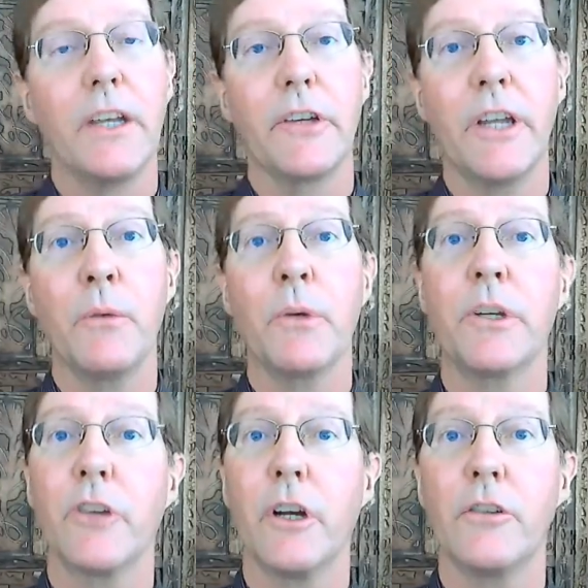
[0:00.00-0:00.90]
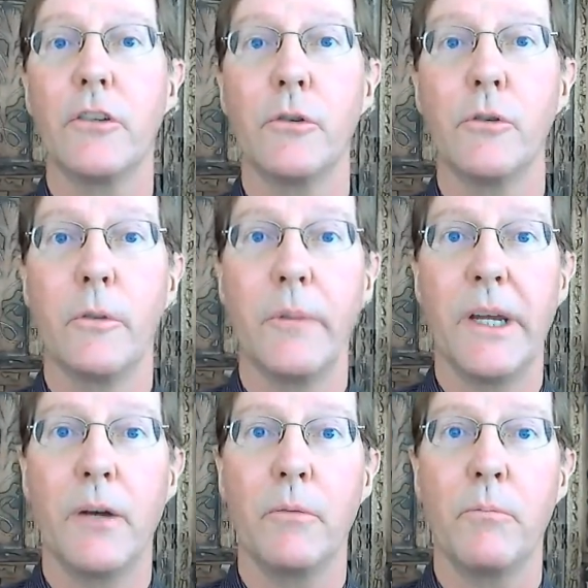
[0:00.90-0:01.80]
Today I want to talk to you
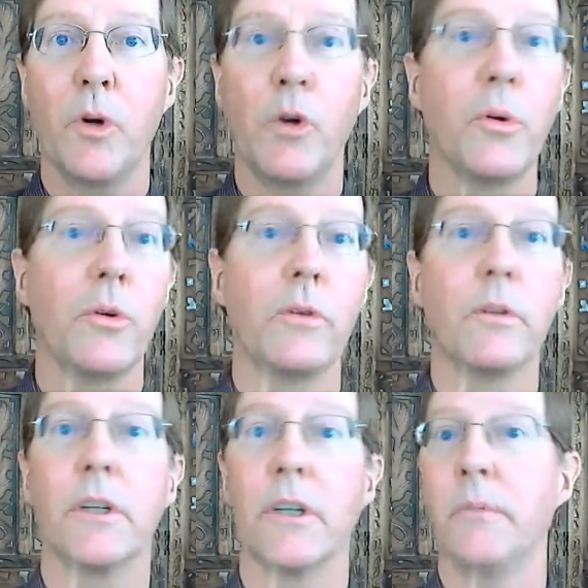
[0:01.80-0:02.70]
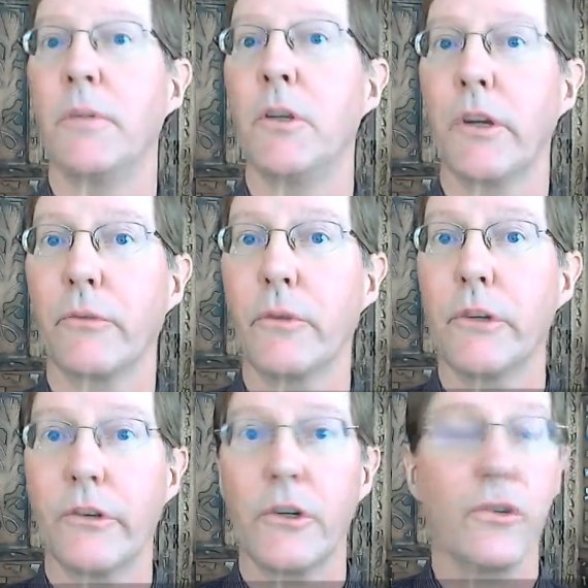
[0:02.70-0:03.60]
about mobile um, UX
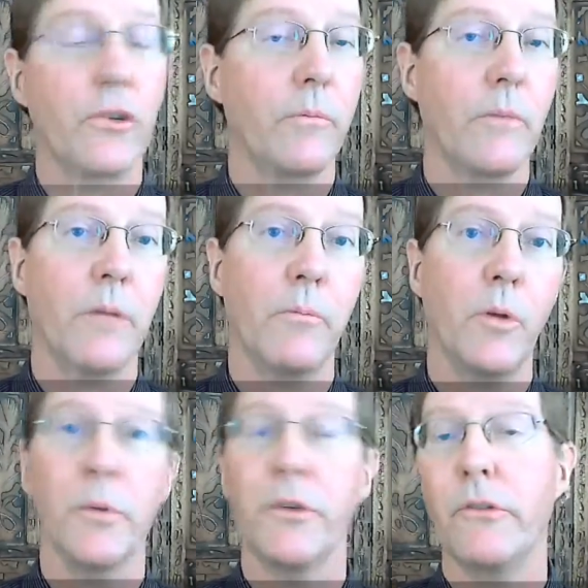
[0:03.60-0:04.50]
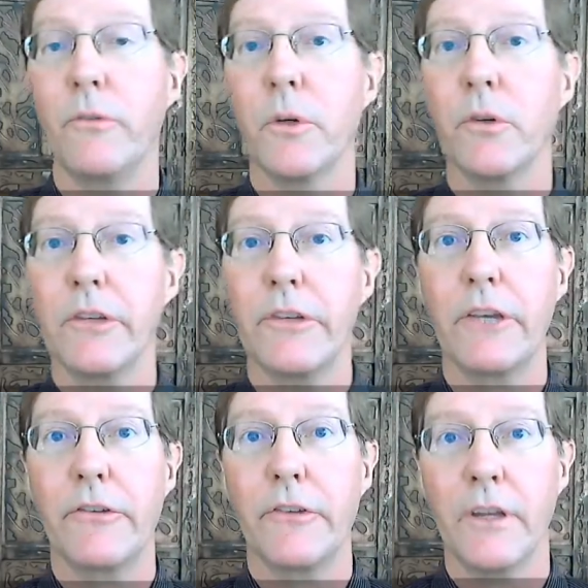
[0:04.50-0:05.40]
research and, and mobile usability
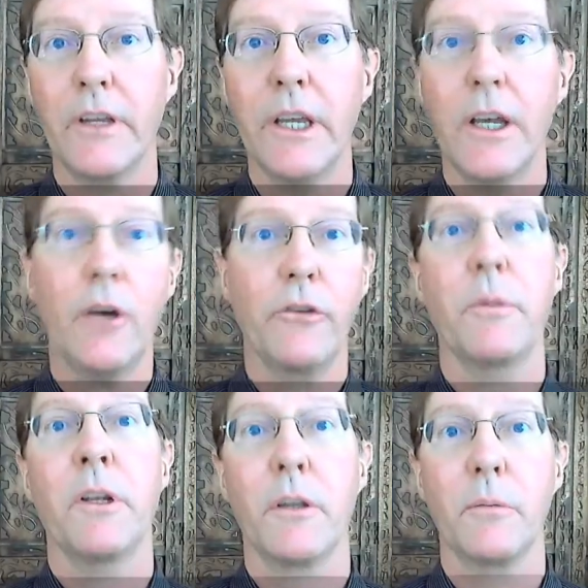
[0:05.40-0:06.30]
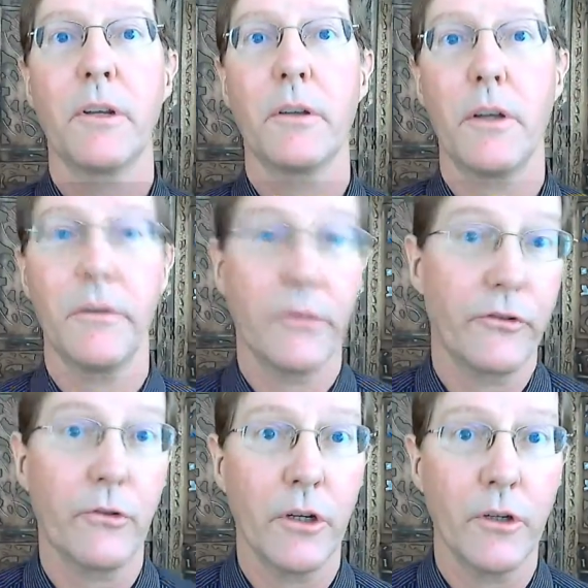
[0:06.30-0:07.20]
testing. Always been a little bit of a
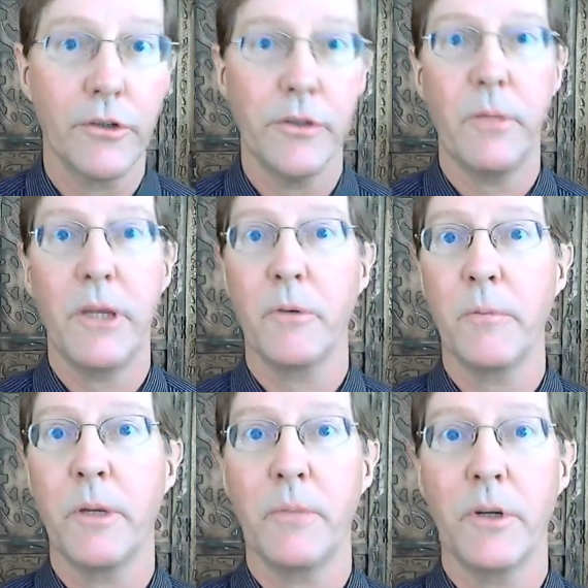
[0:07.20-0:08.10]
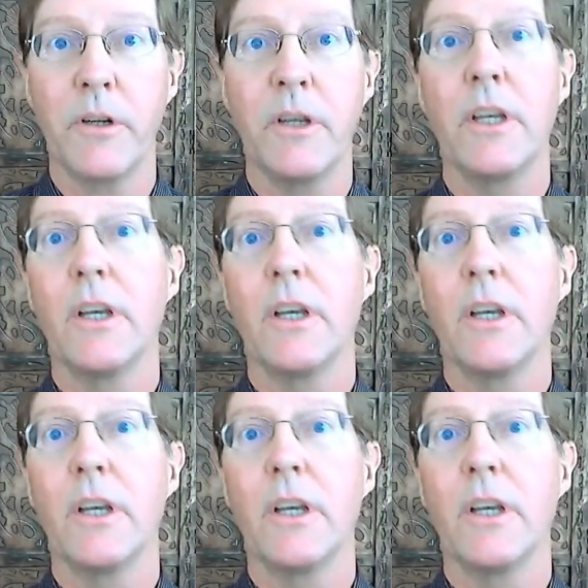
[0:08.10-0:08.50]
struggle, you may remember.